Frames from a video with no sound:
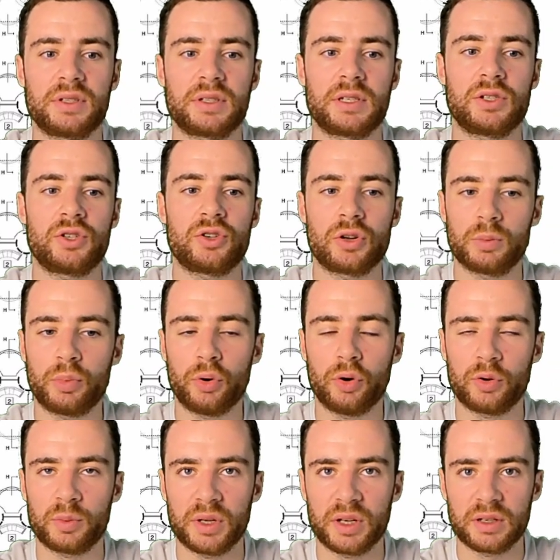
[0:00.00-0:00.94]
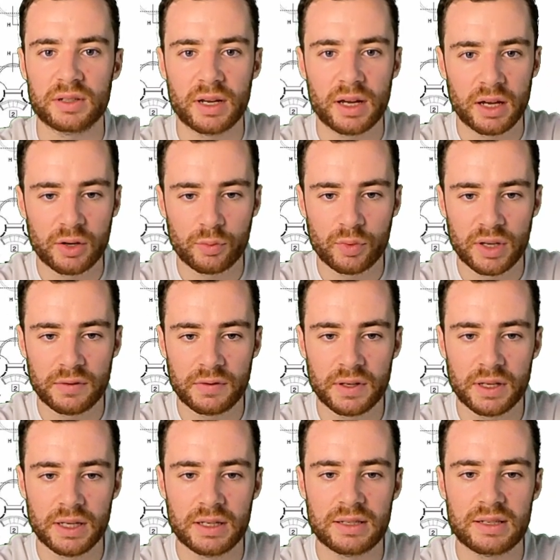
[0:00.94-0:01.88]
for instance, John Portland
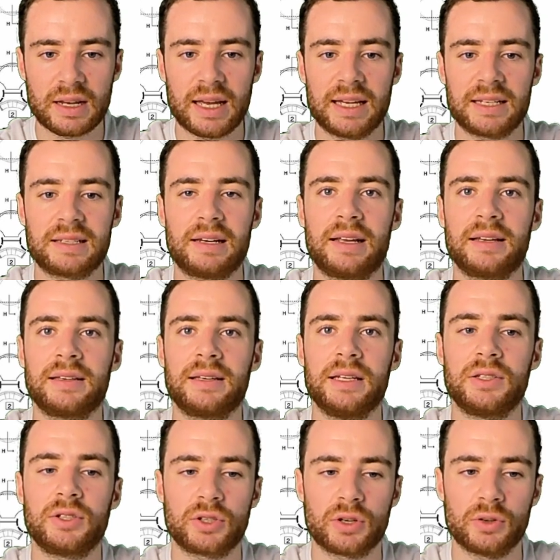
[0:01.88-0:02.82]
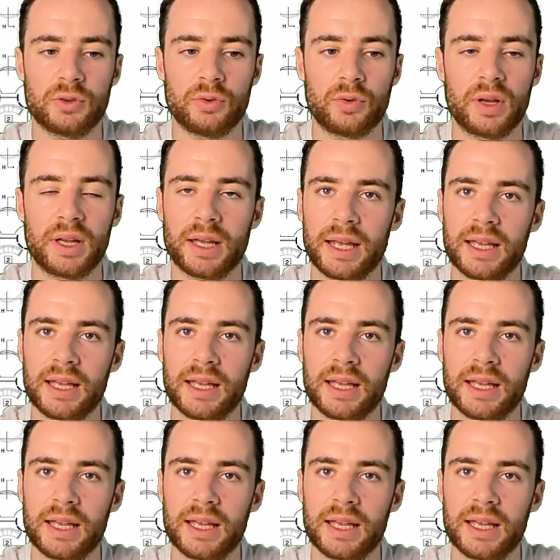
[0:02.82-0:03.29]
with his Etelenki 2.